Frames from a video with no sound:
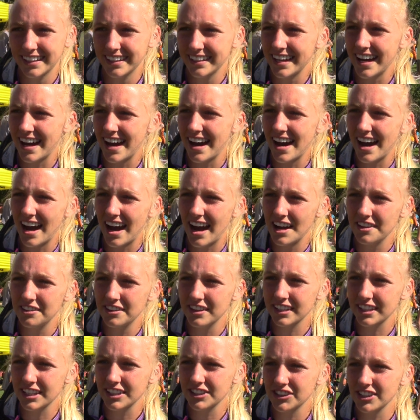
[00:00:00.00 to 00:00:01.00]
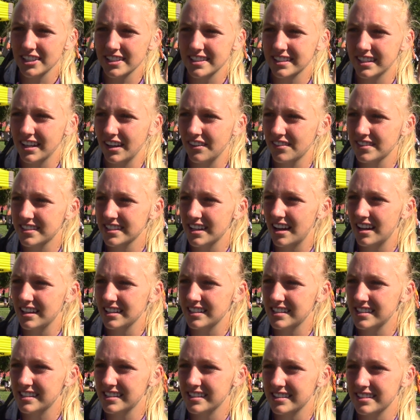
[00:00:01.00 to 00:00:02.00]
Yeah, I think it just gives
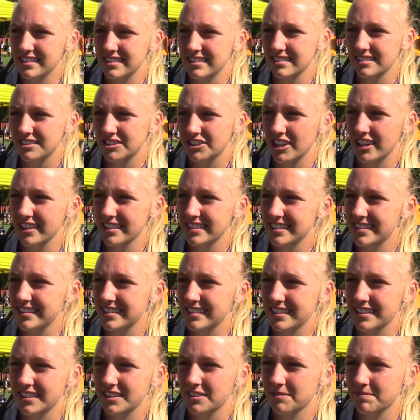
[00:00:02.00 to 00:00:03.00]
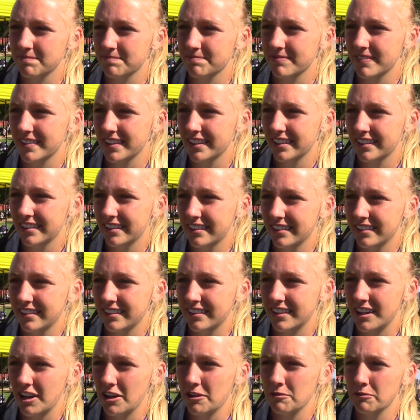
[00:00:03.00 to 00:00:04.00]
us just,
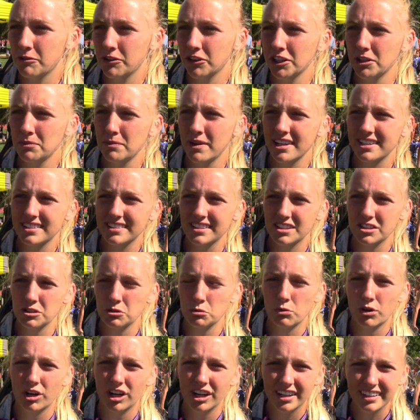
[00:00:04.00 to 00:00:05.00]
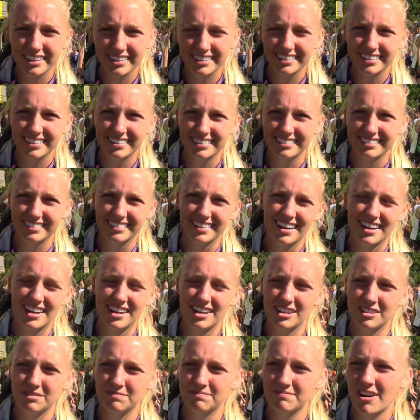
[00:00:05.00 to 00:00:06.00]
it really makes us work
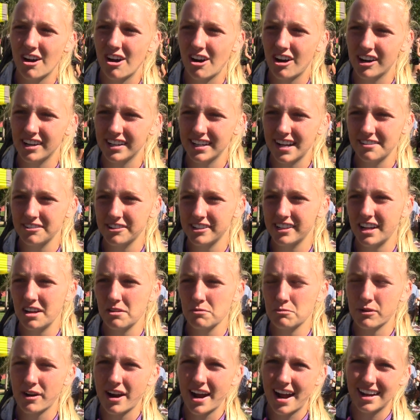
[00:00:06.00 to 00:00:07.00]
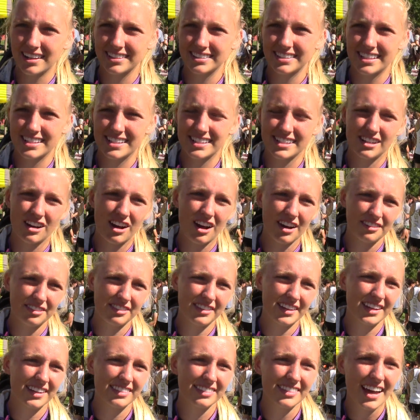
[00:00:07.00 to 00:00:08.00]
hard every day in practice and not
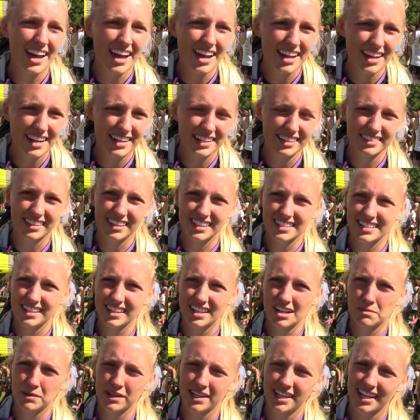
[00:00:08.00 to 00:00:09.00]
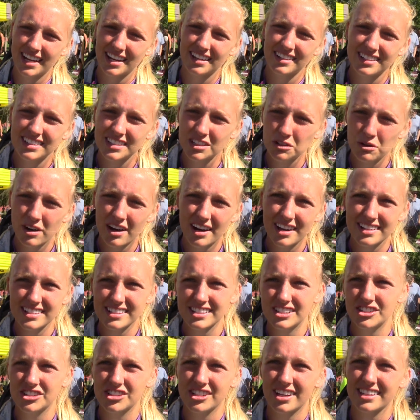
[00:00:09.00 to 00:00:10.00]
think that anything's going to be handed to
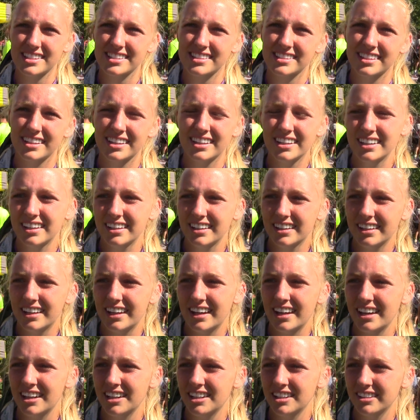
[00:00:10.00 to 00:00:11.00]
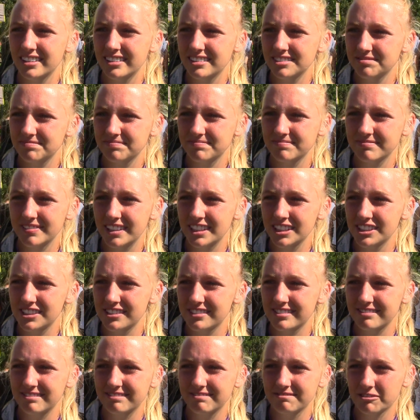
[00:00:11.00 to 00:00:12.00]
us, and just,
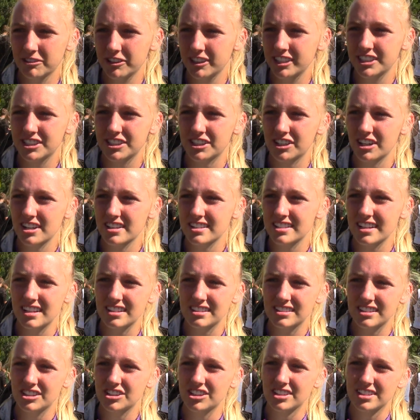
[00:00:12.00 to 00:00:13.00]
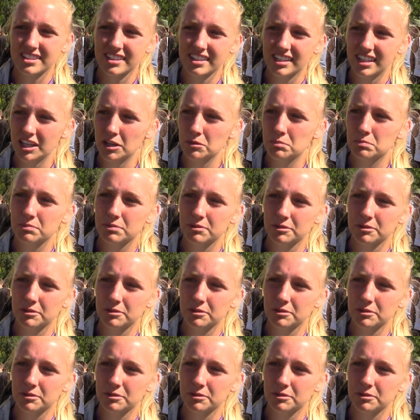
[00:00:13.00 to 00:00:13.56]
and reassures us to just keep